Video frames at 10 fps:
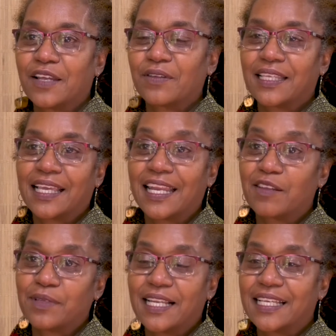everything, and
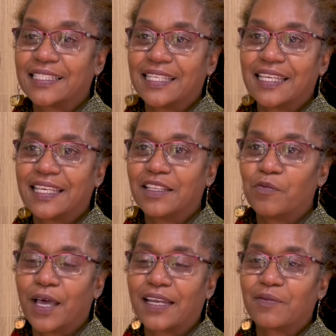I'd be like sitting at the
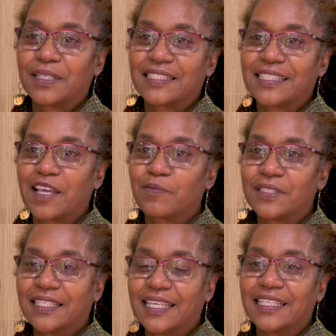bottom of the
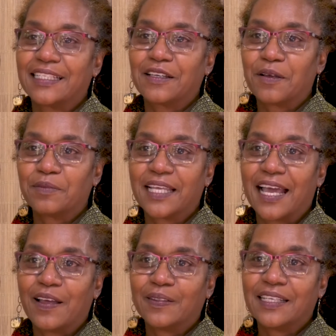steps, and then he'd come
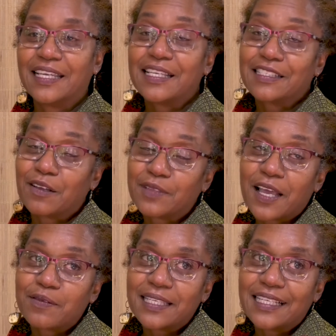down.
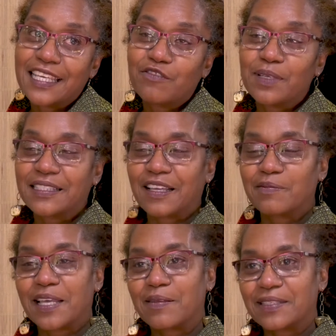Sometimes he'd leave me,
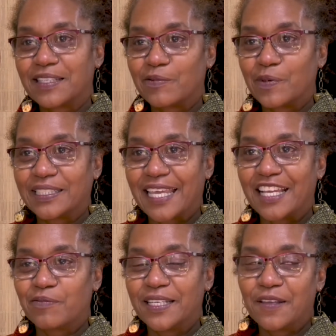sometimes it would
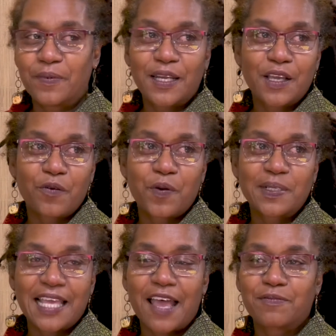take me, depending on what
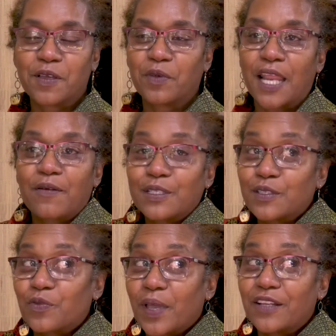was happening, but I would
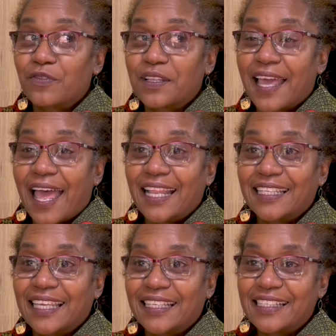just wait for
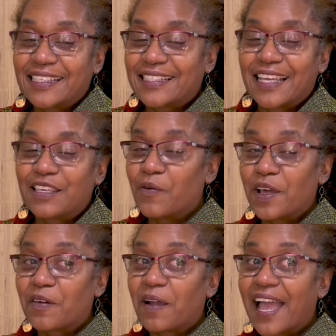that. And he was like, "You
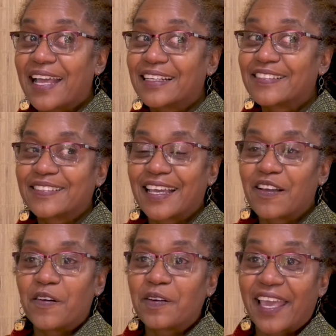want to ride?" And I was
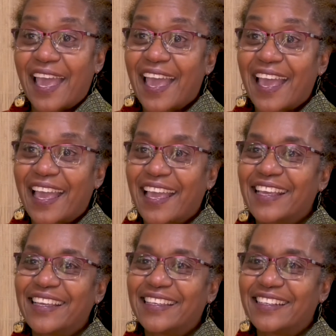like,
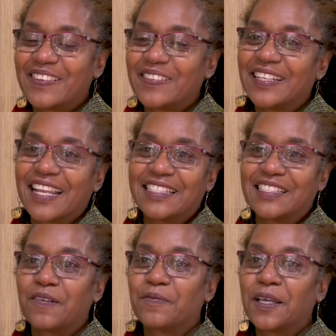"Okay," and I'd
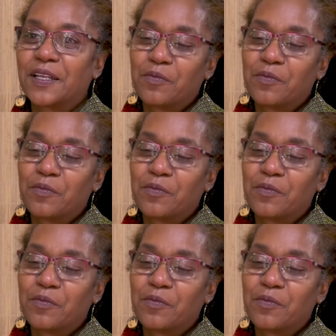jump on the